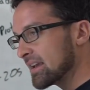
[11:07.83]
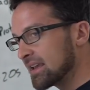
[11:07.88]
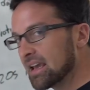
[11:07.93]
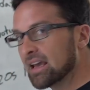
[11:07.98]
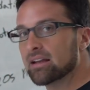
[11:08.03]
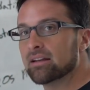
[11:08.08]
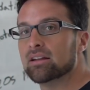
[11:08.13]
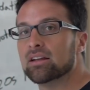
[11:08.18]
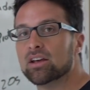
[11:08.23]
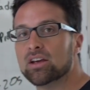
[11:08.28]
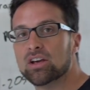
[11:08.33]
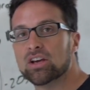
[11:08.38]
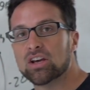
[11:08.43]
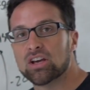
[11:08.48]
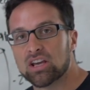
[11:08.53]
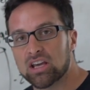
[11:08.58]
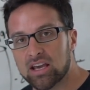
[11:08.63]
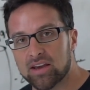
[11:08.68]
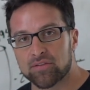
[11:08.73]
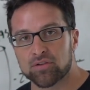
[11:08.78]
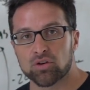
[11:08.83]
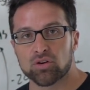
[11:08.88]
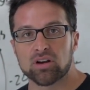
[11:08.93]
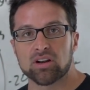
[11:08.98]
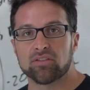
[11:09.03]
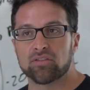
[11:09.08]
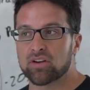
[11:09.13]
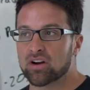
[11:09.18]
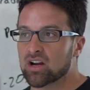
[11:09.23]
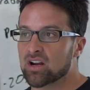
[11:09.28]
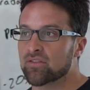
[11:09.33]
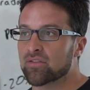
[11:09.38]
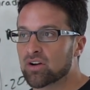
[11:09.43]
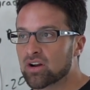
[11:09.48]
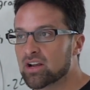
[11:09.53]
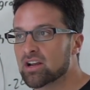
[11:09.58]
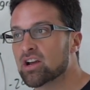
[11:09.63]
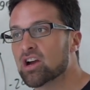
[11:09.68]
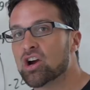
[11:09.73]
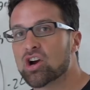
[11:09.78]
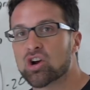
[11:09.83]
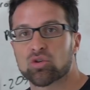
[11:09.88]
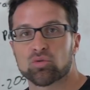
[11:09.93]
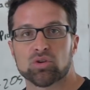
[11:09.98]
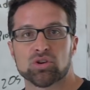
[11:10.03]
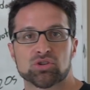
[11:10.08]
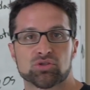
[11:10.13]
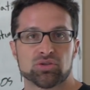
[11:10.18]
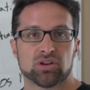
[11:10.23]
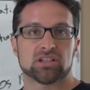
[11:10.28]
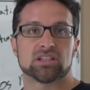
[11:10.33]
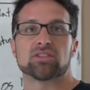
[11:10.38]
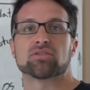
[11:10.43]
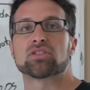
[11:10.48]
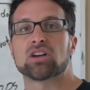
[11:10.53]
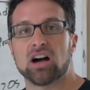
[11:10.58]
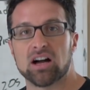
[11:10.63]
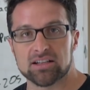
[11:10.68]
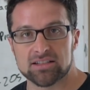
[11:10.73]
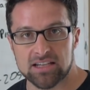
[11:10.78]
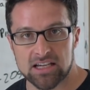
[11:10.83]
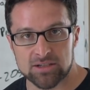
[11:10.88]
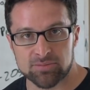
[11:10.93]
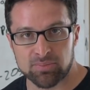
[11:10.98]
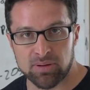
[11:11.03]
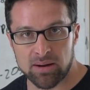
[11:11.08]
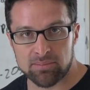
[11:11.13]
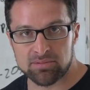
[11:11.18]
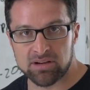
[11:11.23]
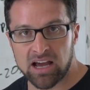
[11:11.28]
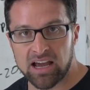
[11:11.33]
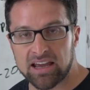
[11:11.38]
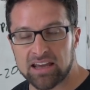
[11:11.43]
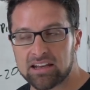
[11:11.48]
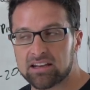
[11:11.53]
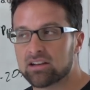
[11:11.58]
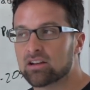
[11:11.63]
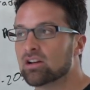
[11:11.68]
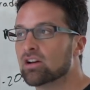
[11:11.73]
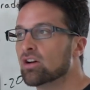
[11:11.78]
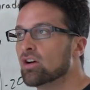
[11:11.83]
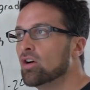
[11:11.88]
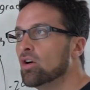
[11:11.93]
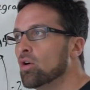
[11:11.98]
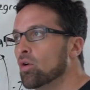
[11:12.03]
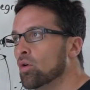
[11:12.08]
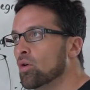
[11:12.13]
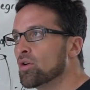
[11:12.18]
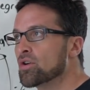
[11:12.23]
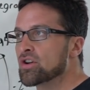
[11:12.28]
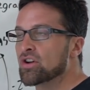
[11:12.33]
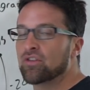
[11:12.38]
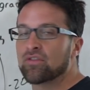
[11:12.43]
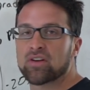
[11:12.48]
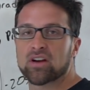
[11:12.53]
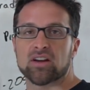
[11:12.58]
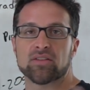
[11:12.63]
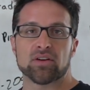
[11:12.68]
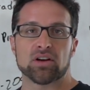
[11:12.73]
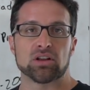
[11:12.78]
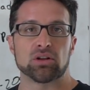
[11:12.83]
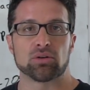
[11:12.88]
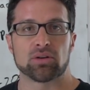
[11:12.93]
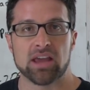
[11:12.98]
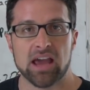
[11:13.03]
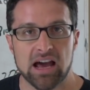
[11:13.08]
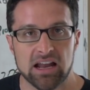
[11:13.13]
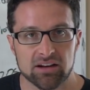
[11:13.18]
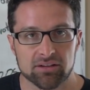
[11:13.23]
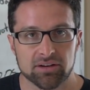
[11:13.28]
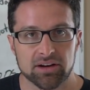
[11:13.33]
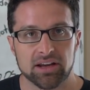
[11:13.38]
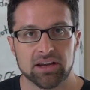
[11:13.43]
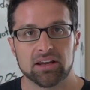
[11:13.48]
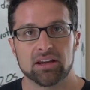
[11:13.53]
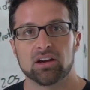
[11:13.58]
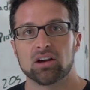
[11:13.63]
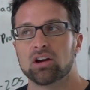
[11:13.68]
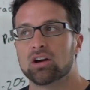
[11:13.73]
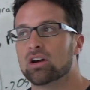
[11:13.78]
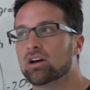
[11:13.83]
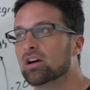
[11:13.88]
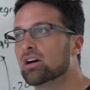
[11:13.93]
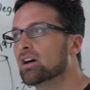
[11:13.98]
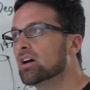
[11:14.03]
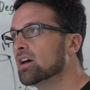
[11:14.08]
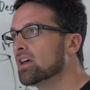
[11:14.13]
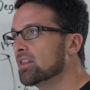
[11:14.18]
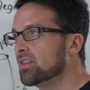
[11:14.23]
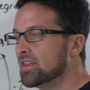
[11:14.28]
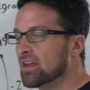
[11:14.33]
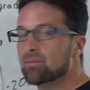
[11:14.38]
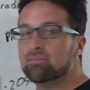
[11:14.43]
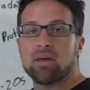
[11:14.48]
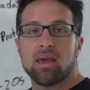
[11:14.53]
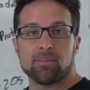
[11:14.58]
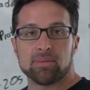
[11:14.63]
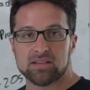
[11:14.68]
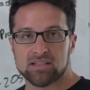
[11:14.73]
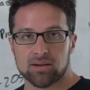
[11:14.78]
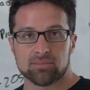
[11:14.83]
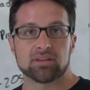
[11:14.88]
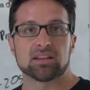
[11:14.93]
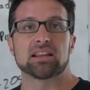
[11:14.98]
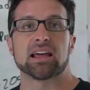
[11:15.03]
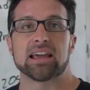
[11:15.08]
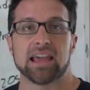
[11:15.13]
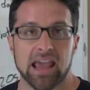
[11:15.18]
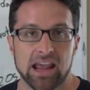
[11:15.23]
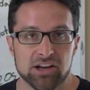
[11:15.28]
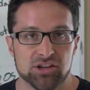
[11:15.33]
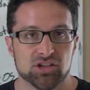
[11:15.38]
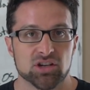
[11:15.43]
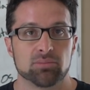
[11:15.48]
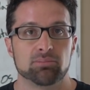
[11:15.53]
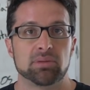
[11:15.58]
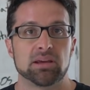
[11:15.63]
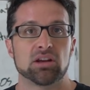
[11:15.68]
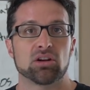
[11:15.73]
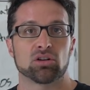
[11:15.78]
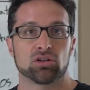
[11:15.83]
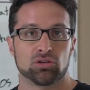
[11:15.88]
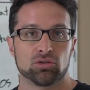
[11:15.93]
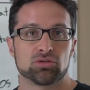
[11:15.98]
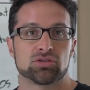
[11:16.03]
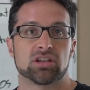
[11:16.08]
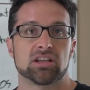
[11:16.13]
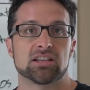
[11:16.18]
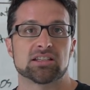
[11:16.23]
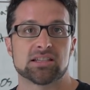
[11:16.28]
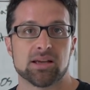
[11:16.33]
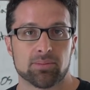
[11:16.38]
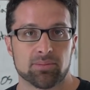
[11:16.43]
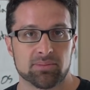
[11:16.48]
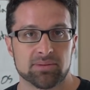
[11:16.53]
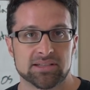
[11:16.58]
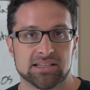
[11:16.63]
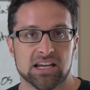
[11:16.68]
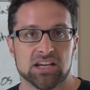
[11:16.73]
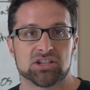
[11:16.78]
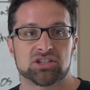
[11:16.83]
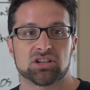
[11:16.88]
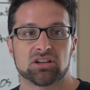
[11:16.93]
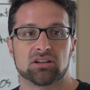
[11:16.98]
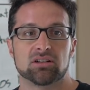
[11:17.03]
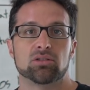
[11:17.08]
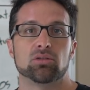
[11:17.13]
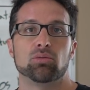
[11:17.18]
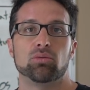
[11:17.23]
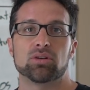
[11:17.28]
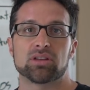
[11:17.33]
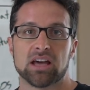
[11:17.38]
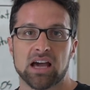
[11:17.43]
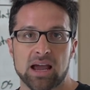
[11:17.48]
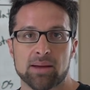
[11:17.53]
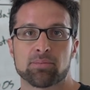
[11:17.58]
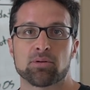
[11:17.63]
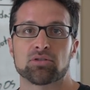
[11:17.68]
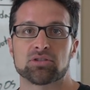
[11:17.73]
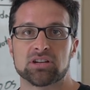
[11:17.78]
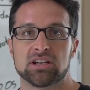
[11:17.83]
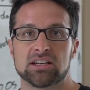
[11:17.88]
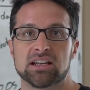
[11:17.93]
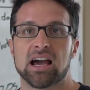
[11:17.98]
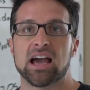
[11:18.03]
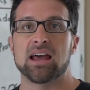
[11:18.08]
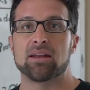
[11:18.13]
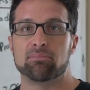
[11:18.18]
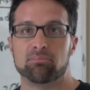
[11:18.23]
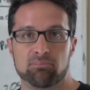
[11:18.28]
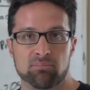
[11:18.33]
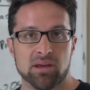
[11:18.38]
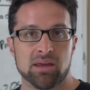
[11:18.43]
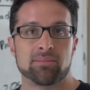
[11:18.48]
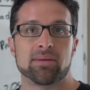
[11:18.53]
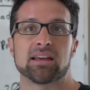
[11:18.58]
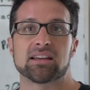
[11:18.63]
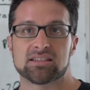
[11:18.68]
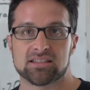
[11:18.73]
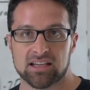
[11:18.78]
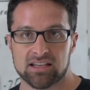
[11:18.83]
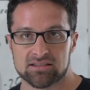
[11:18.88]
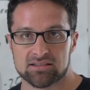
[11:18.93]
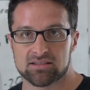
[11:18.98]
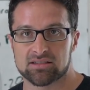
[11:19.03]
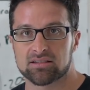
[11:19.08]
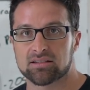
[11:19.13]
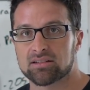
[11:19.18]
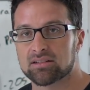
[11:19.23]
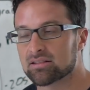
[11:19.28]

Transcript: again, if you're in a very, very restrictive contest prep diet, or you're very, very low calorie, then maybe something like H M B or leucine supplementation with a high protein diet may make sense,